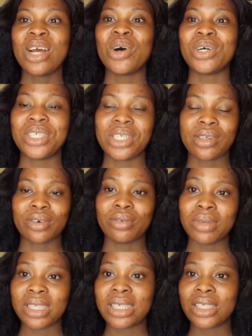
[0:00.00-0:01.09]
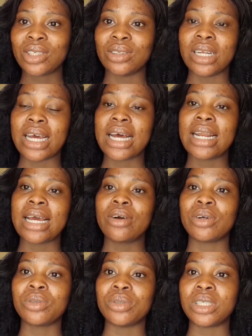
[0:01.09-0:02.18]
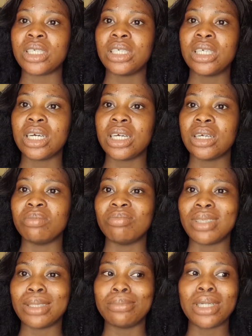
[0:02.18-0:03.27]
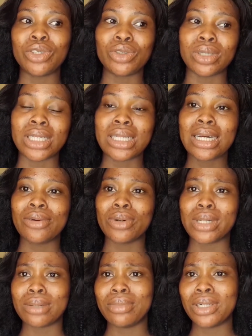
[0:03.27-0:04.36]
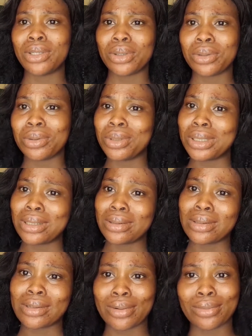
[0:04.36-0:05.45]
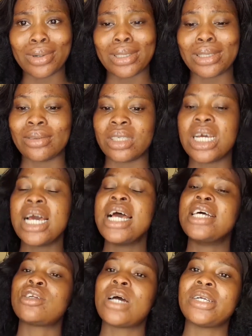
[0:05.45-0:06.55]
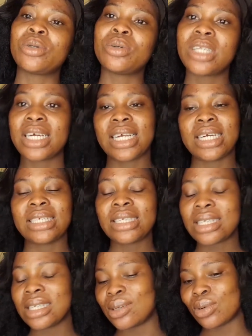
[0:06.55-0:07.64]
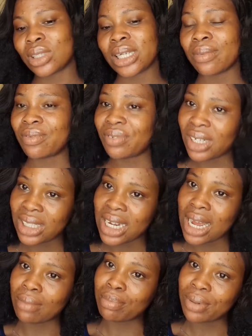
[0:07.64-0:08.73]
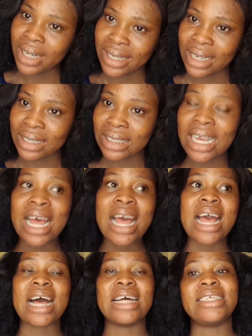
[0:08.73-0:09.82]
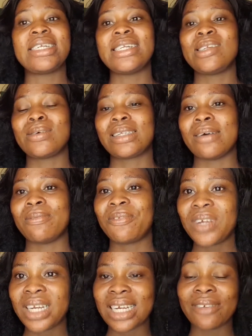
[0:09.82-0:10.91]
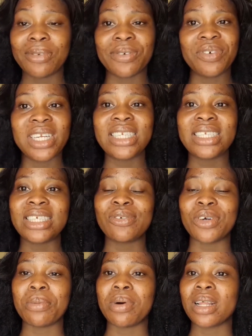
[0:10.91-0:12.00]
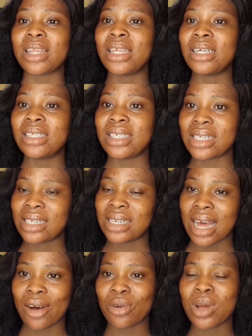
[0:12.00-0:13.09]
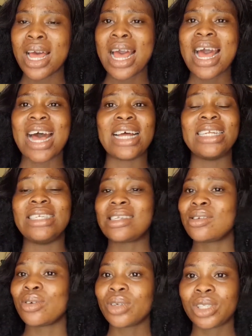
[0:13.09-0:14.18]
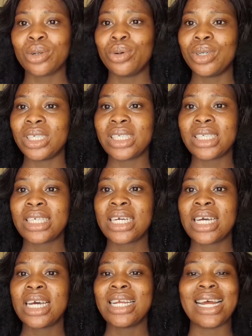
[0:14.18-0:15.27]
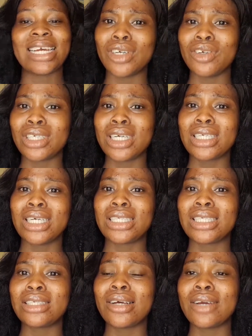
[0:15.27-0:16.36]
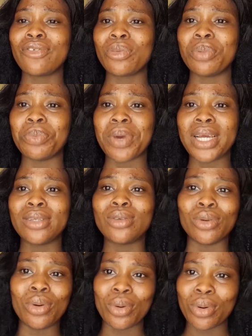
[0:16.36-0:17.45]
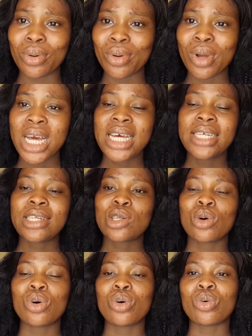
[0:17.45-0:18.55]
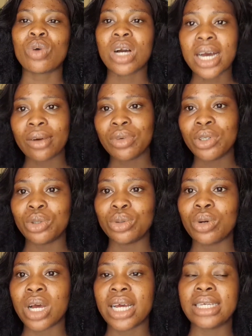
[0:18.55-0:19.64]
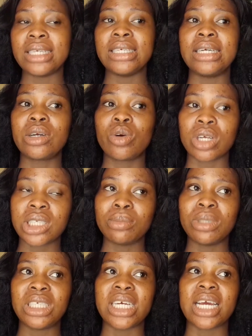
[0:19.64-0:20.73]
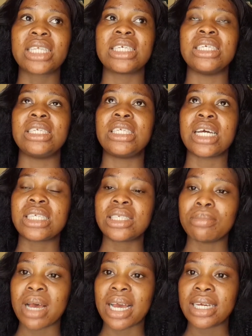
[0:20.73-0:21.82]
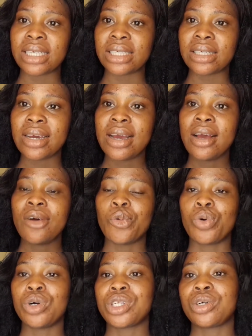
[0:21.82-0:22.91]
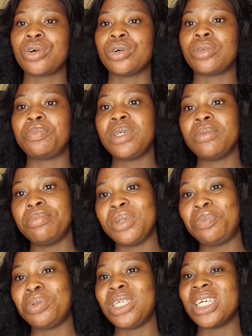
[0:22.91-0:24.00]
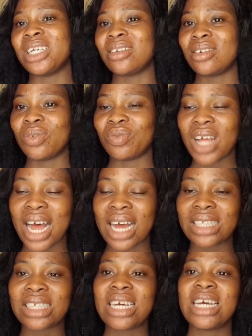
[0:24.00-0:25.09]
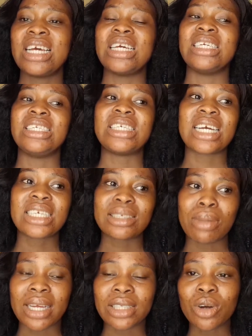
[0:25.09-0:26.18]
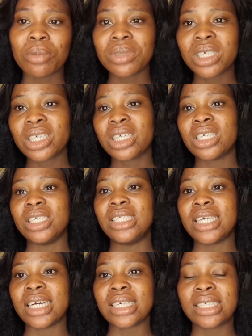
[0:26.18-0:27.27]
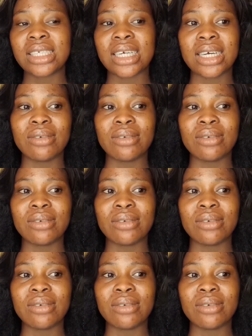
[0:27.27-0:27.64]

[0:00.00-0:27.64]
all this documentation, and I got to see the matron. I think it was a matron or the nurse or whatnot. So I told her that this is what I'm feeling. I'm pregnant, and this is what I'm feeling. I've been feeling this for about 3 days now, and it's not going, like it is not even preparing to go. So what can we do? And it got me checked. It checked my BP and all of that. It checked my tummy. It checked